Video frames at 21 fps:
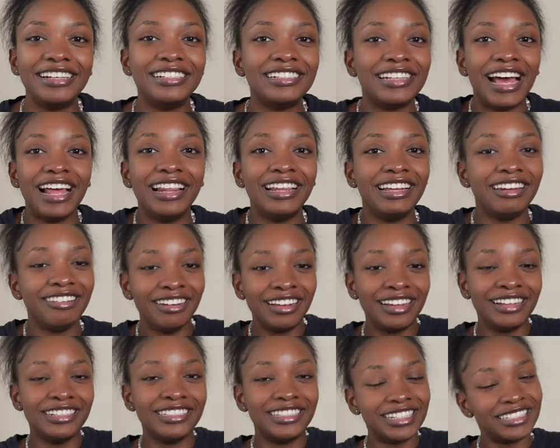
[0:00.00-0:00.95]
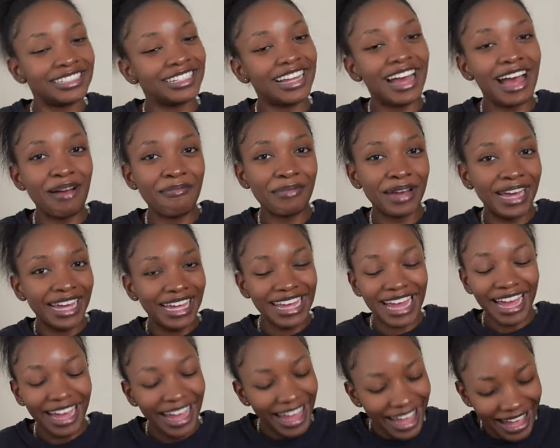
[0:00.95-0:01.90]
I literally just got my
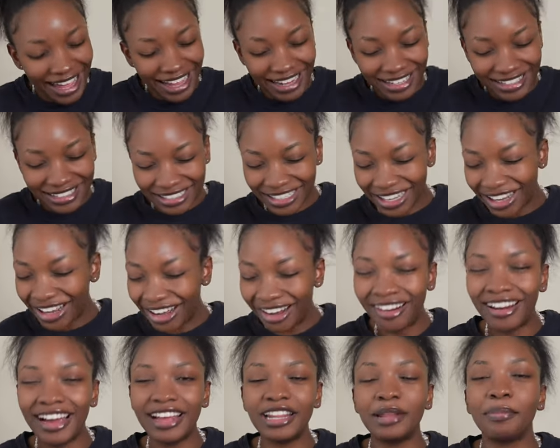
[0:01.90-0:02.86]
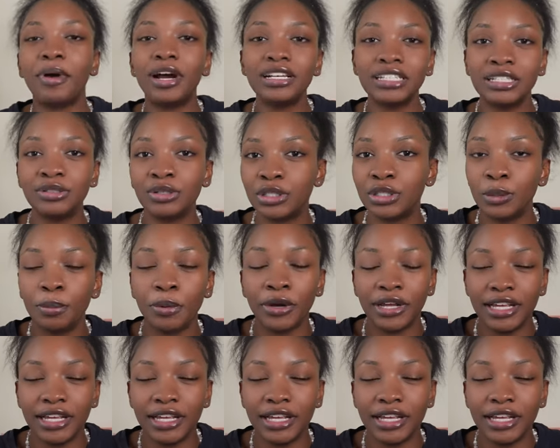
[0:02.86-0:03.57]
EIN. So, and the process was super